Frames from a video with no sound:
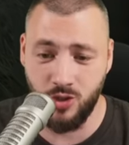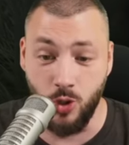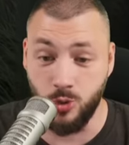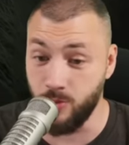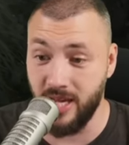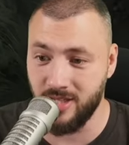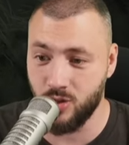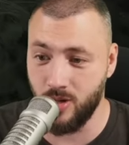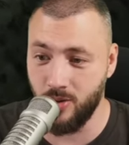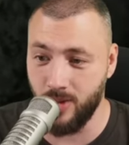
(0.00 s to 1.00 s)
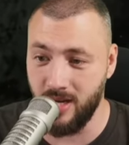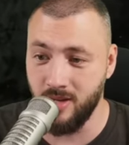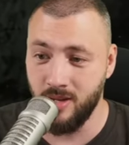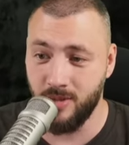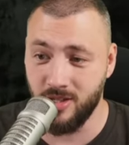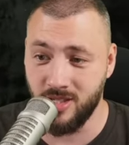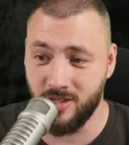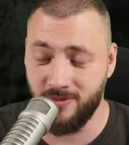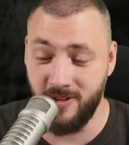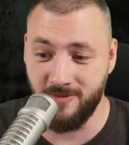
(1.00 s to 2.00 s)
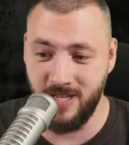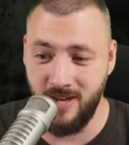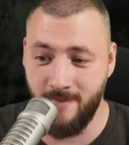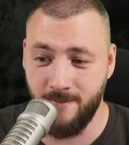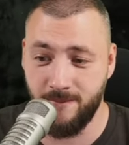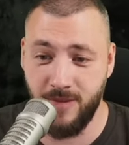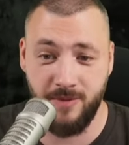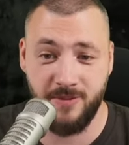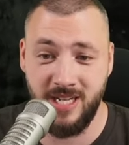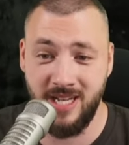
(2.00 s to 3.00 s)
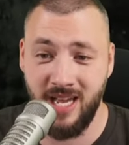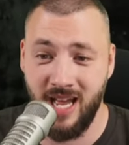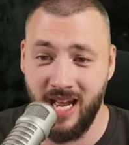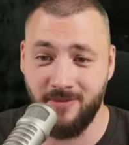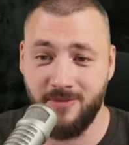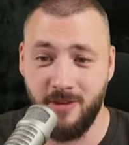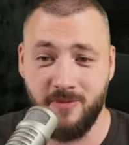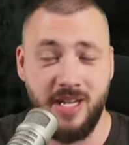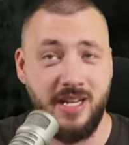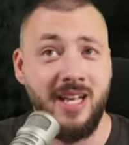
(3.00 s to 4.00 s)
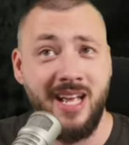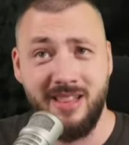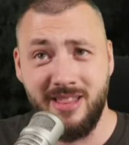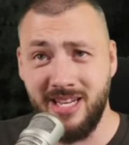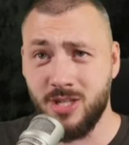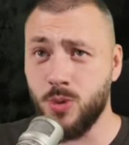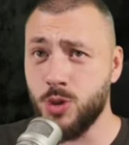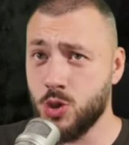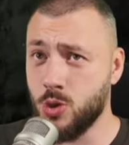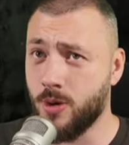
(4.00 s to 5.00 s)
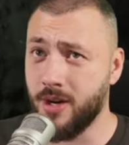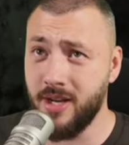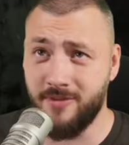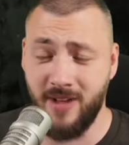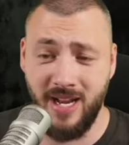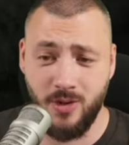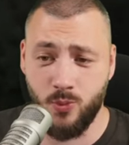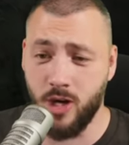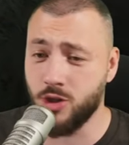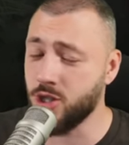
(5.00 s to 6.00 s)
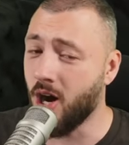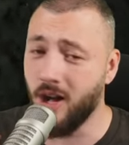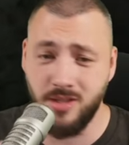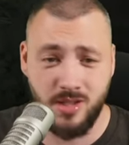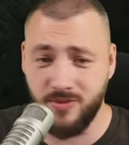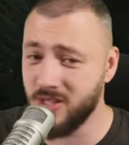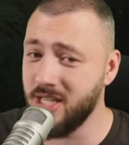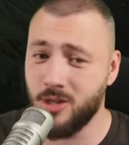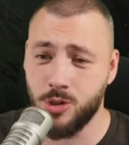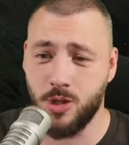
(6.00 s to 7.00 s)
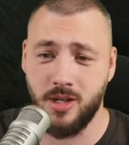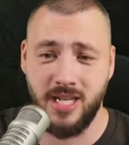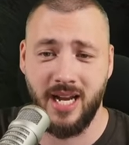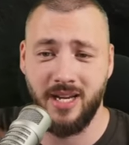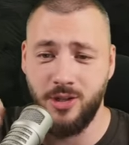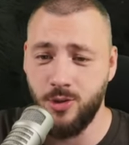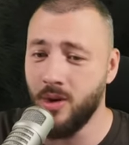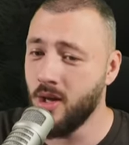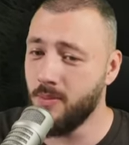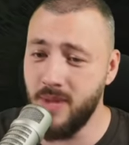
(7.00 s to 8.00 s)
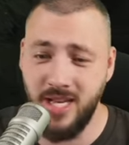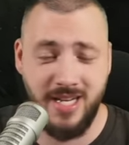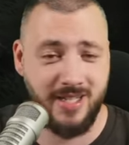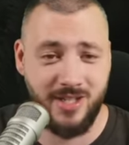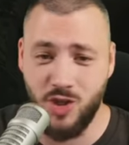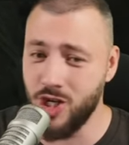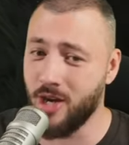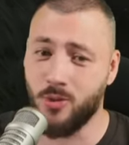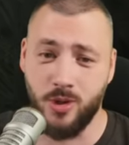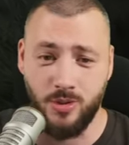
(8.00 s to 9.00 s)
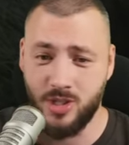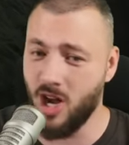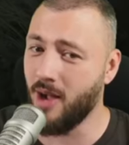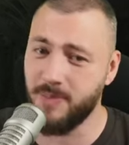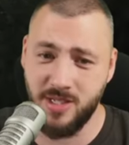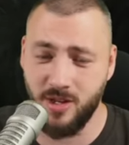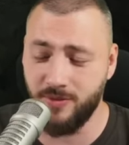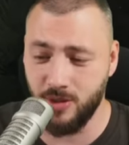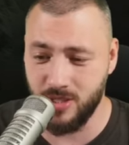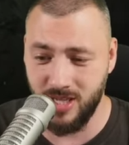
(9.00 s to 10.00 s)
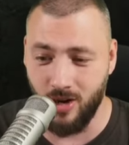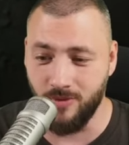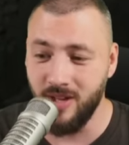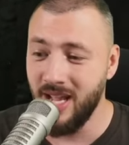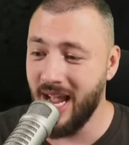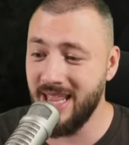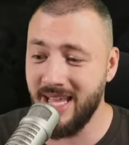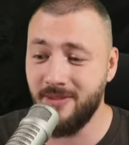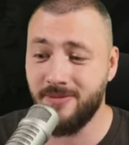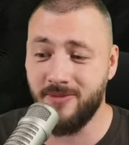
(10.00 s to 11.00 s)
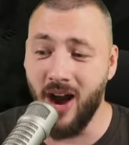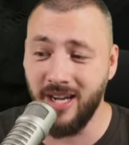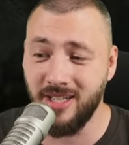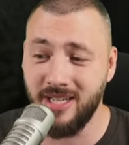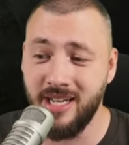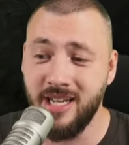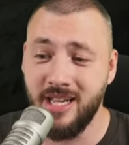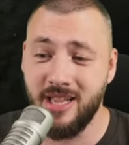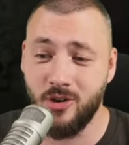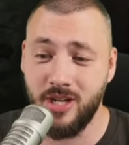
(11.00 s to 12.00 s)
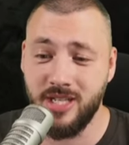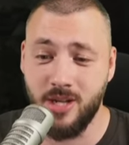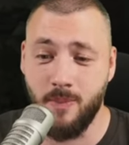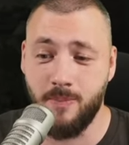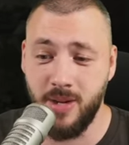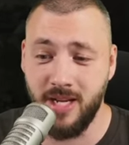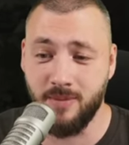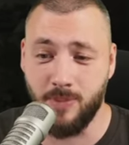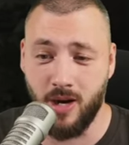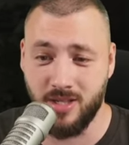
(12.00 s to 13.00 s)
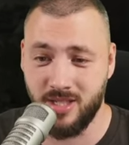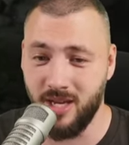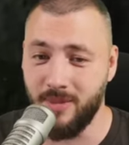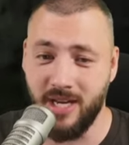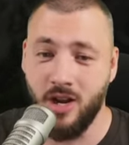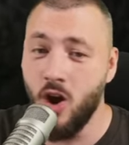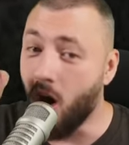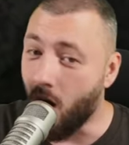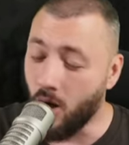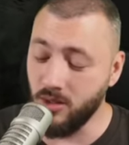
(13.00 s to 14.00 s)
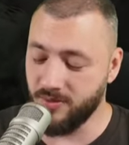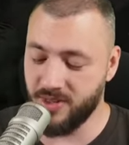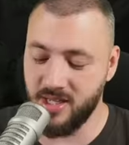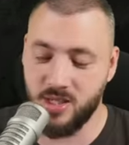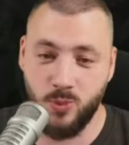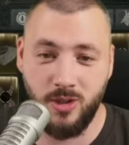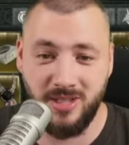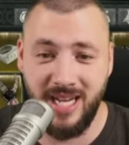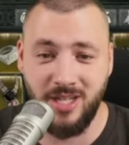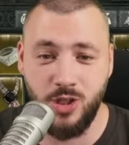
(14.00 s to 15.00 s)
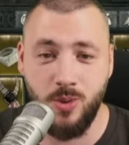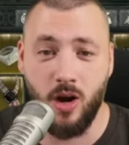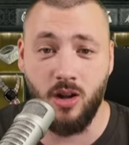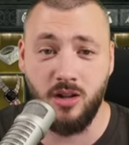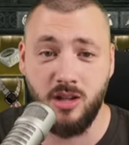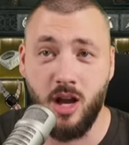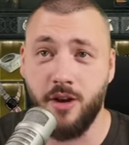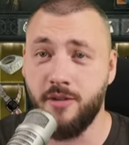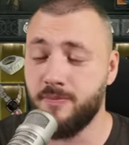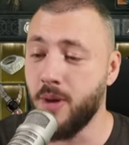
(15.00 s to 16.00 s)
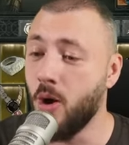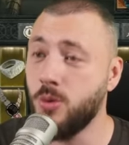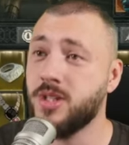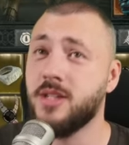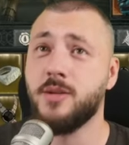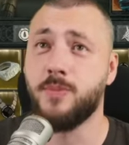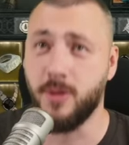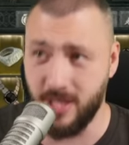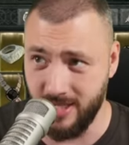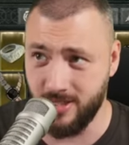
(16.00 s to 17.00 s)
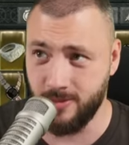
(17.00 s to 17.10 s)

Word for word: Don't do that straight away, because it's 50, 50, and 50. This will start an event where tons of seekers are attacking you, minions, generals, copies of yourself, and then finally there is a big boss coming. All of this will net you a lot of potent blood.